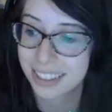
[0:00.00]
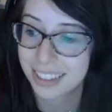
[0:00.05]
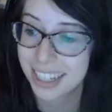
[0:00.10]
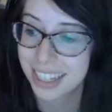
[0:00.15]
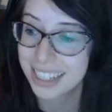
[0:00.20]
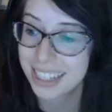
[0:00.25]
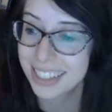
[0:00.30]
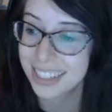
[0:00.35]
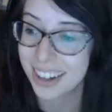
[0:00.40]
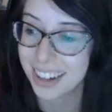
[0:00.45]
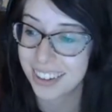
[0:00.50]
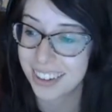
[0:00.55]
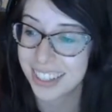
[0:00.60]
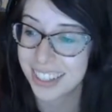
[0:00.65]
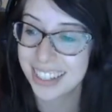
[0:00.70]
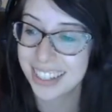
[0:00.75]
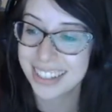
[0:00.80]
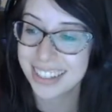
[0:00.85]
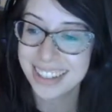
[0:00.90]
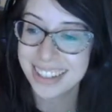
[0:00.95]
You're getting
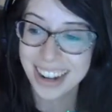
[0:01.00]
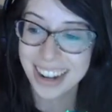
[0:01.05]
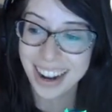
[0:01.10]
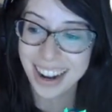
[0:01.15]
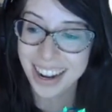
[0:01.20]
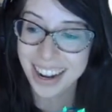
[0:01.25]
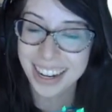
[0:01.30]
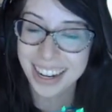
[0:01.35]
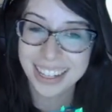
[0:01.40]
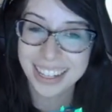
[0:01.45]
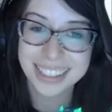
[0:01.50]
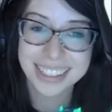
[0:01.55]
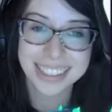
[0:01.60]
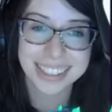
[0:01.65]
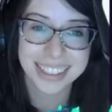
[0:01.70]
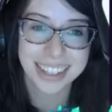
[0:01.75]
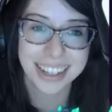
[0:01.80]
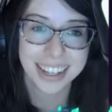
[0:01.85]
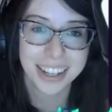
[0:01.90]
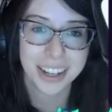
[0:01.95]
Scarlet? Nice!
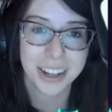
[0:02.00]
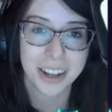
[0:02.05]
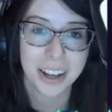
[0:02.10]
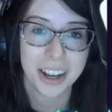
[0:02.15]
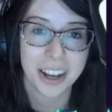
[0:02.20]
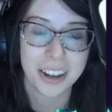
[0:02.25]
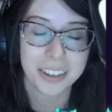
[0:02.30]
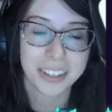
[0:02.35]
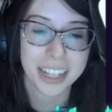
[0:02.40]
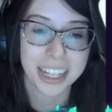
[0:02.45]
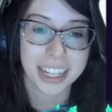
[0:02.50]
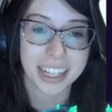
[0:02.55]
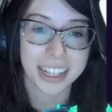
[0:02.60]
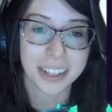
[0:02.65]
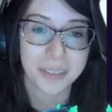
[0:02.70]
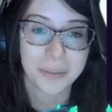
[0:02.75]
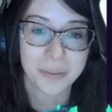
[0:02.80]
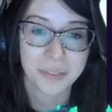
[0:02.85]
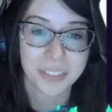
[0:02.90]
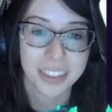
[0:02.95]

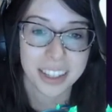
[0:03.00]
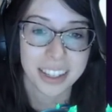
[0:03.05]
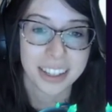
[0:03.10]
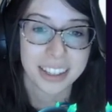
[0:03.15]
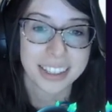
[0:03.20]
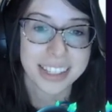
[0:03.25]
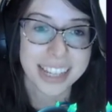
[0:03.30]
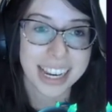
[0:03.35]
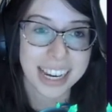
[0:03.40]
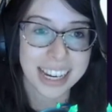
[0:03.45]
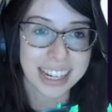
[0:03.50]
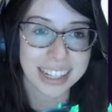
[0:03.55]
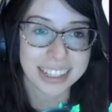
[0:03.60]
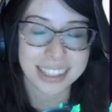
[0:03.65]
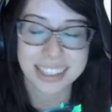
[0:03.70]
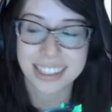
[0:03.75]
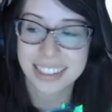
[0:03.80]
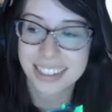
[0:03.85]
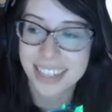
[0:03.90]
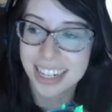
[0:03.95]
Okay,
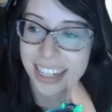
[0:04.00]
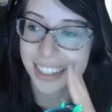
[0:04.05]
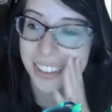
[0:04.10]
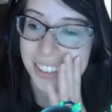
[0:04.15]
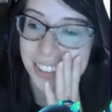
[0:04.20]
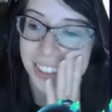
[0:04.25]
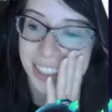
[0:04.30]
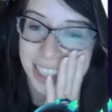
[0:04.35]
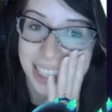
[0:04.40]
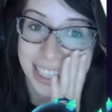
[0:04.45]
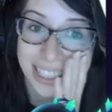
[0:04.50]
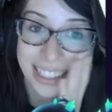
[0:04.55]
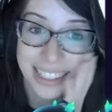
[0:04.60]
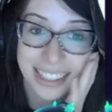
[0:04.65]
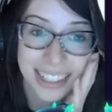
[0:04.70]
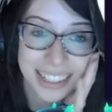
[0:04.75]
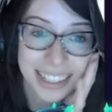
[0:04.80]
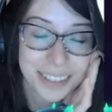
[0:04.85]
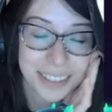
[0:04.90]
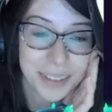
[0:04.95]
Taste. Taylor and Ace,
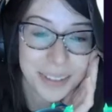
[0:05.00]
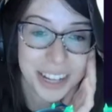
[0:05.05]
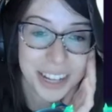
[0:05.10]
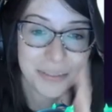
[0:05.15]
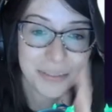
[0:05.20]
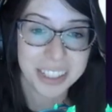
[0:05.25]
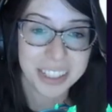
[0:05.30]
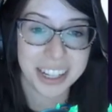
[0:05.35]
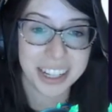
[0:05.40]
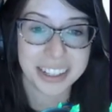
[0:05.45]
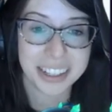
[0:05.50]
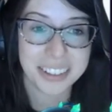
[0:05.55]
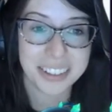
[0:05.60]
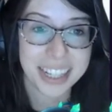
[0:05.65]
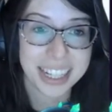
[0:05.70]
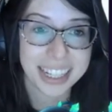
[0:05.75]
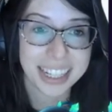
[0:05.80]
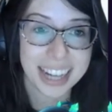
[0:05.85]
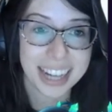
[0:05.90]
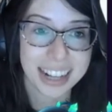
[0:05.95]
they demand blood.
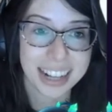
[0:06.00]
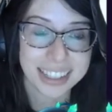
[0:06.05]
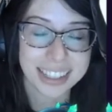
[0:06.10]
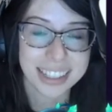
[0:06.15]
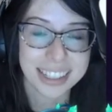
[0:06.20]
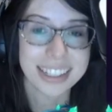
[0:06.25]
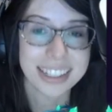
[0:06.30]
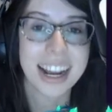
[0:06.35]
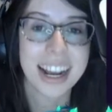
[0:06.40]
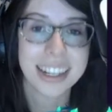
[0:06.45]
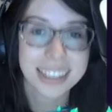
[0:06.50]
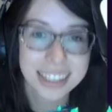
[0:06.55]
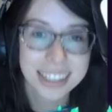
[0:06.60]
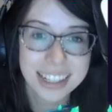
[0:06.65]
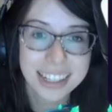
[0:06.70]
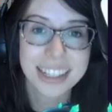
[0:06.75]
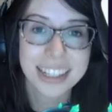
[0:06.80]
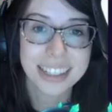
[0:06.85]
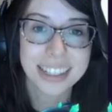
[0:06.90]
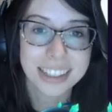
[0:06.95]
Okay, Gastly.
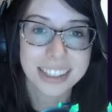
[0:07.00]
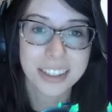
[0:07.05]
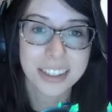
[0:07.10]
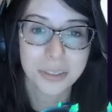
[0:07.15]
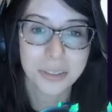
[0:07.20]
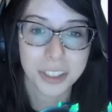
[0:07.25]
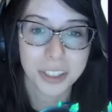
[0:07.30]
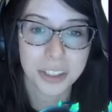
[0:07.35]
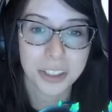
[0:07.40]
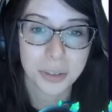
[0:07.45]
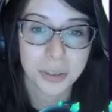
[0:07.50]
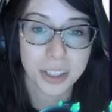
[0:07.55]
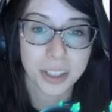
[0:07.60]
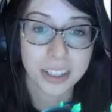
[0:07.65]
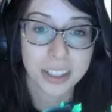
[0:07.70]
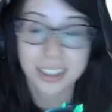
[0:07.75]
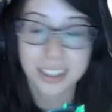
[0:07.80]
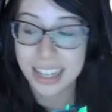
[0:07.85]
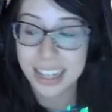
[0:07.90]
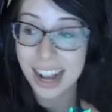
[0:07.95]
Gastly is the first one.
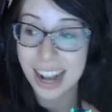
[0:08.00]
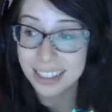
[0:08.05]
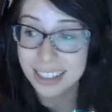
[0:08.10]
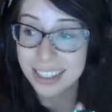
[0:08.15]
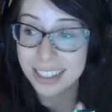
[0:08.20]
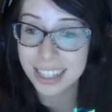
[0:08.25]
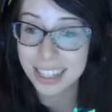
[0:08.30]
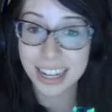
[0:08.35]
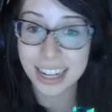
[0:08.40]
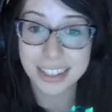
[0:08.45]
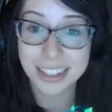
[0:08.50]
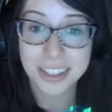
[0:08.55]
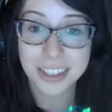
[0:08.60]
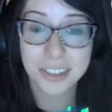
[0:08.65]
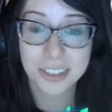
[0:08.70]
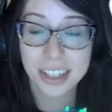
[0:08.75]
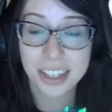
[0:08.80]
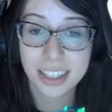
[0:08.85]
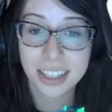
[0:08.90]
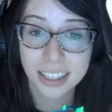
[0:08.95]
Gastly can't do
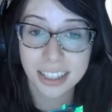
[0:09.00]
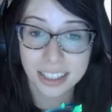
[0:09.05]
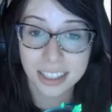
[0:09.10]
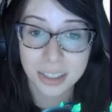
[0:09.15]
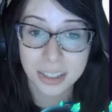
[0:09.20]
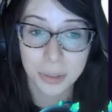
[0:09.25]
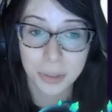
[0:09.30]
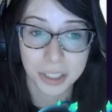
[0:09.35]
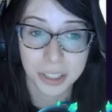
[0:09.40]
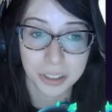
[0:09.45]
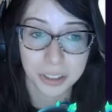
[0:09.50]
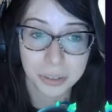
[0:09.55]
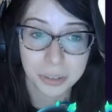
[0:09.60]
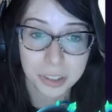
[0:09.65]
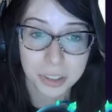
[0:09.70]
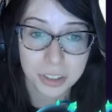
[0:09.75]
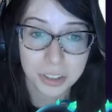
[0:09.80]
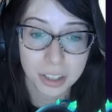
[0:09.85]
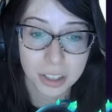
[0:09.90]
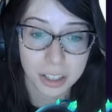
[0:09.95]
anything against Willow,
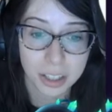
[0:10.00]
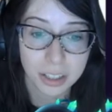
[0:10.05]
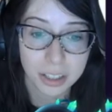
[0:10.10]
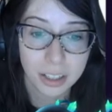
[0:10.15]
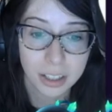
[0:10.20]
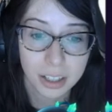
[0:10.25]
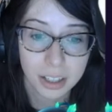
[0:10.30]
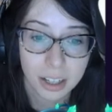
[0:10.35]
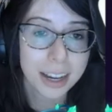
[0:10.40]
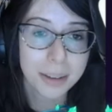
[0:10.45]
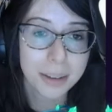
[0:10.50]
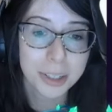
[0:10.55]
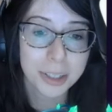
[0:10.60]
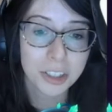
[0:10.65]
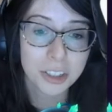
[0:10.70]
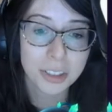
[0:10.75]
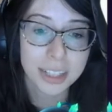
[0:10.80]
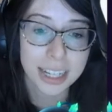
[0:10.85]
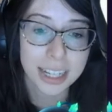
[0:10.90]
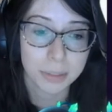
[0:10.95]
which is good. Okay, how
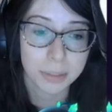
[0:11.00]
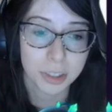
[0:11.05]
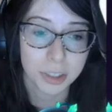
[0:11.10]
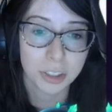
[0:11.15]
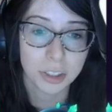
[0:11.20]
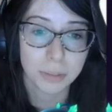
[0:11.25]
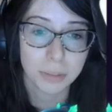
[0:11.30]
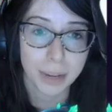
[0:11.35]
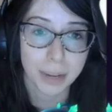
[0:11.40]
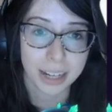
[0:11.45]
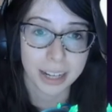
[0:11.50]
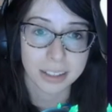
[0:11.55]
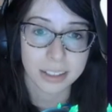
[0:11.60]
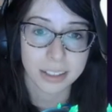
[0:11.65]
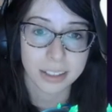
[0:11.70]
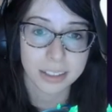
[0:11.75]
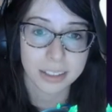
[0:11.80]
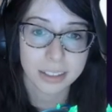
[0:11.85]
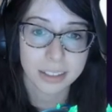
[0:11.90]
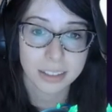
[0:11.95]
much damage Peck
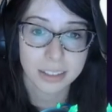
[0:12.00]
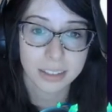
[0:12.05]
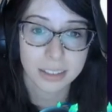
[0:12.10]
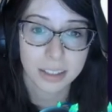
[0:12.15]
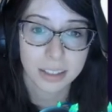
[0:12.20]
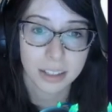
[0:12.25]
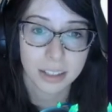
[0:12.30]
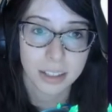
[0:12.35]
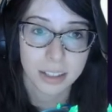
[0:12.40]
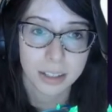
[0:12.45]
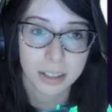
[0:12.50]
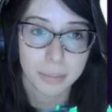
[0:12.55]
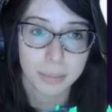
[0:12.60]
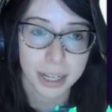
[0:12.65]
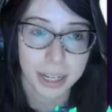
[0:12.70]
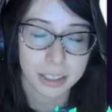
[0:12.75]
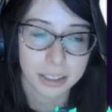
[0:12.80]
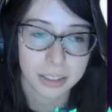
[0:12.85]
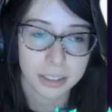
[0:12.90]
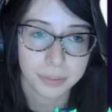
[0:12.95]
does. Peck.